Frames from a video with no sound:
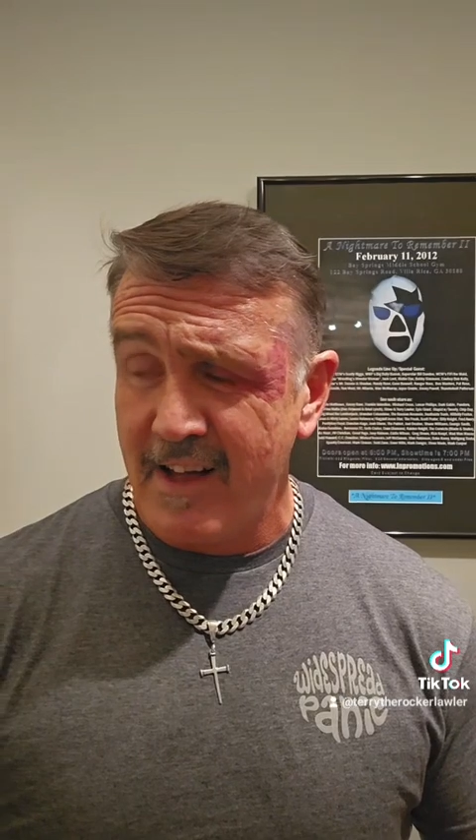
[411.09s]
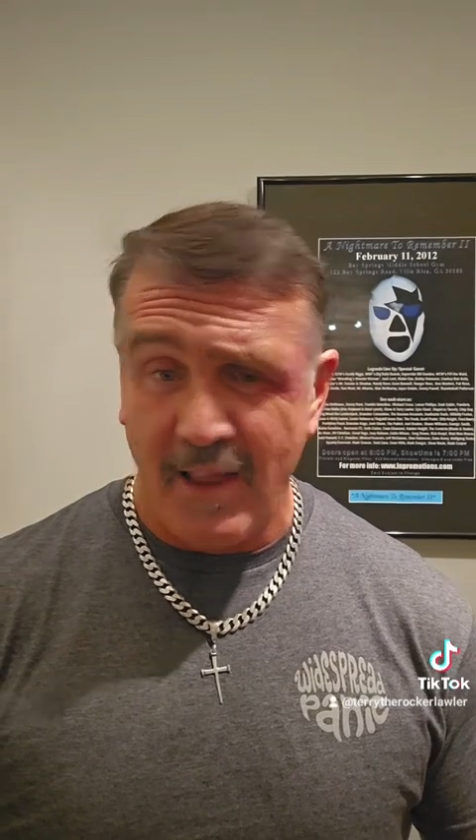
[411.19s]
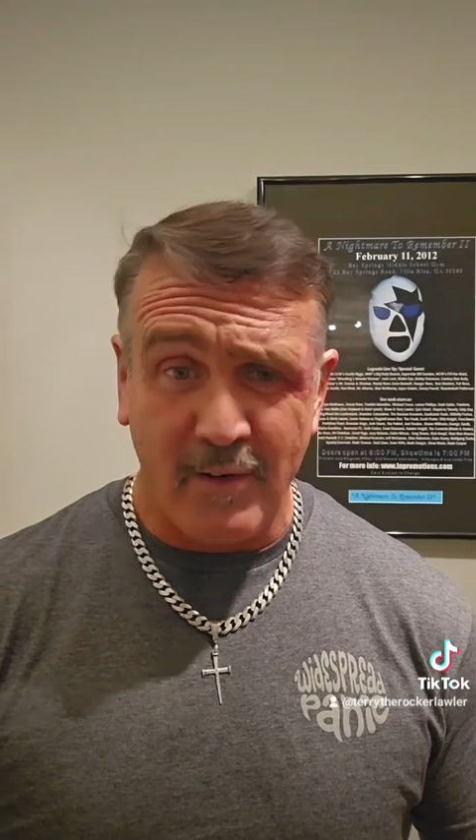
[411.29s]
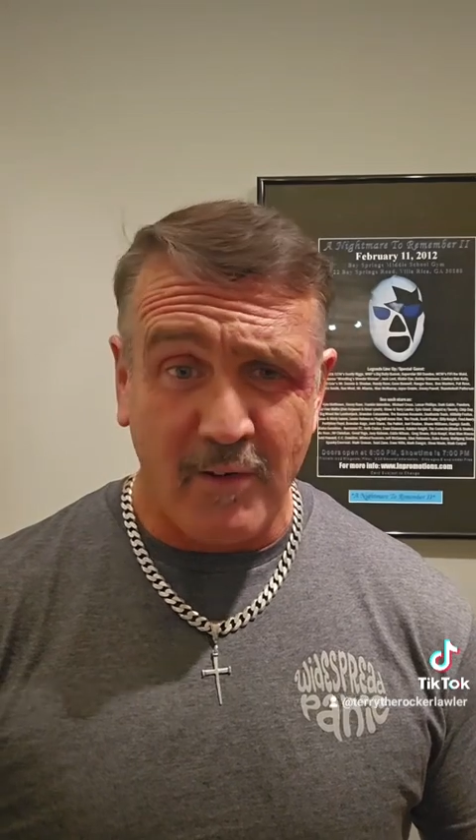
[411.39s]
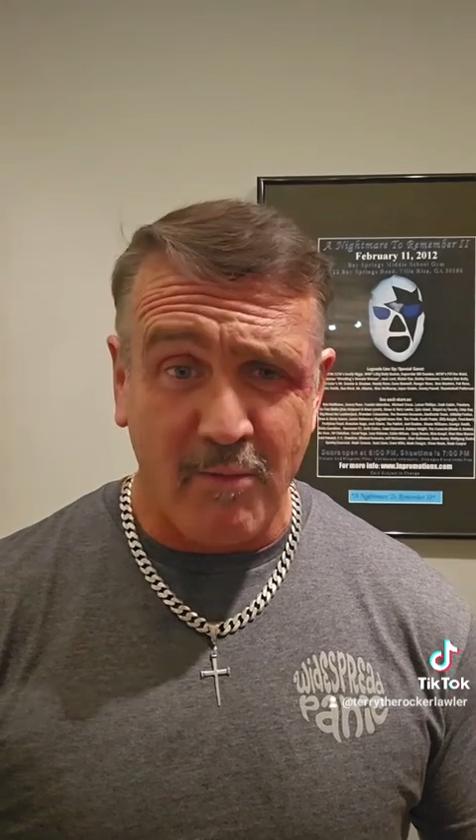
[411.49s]

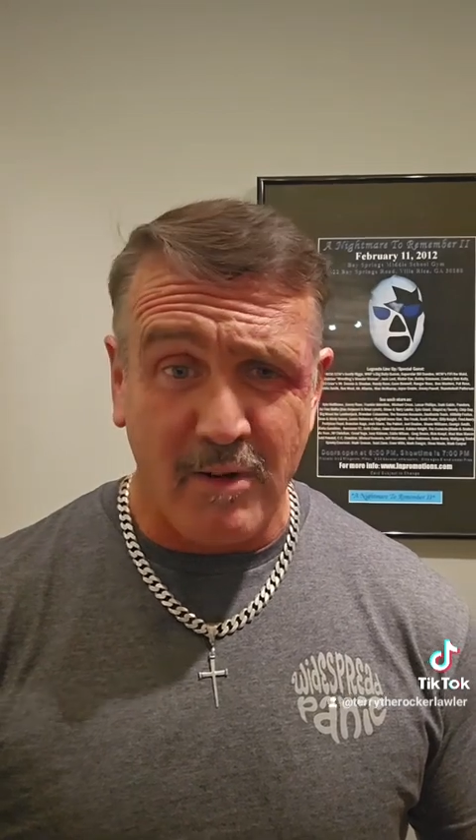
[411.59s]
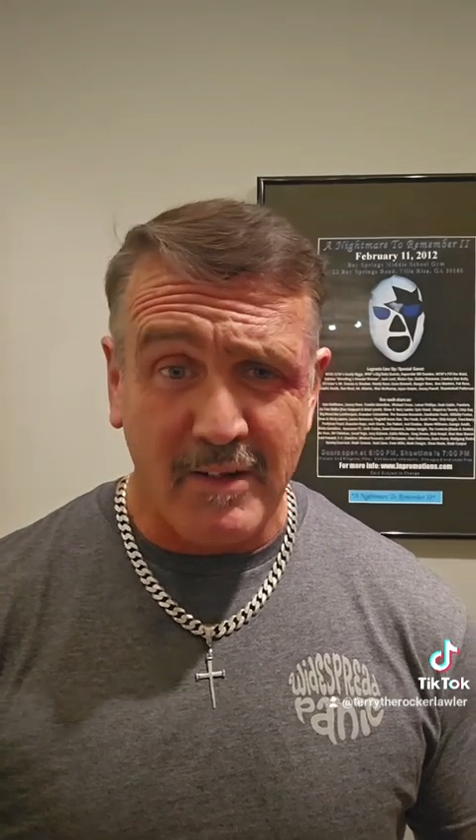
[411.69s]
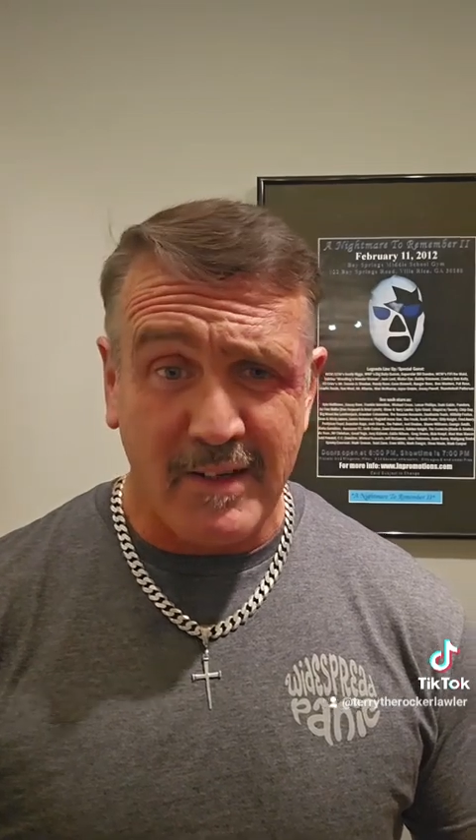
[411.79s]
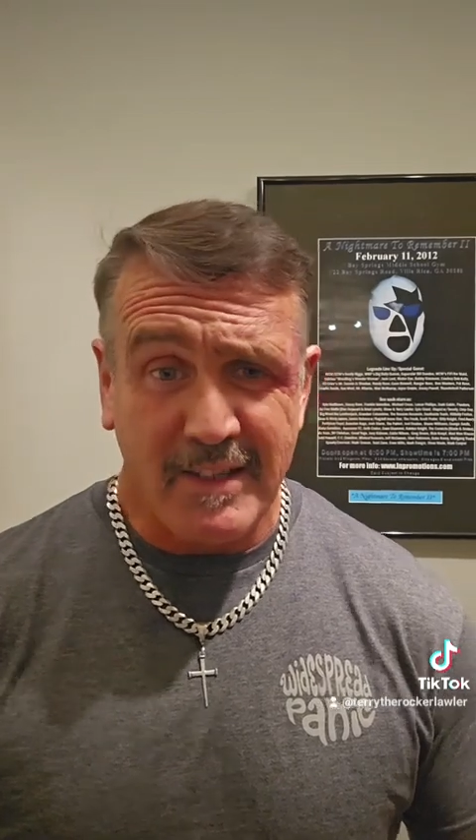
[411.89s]
I look at our brother.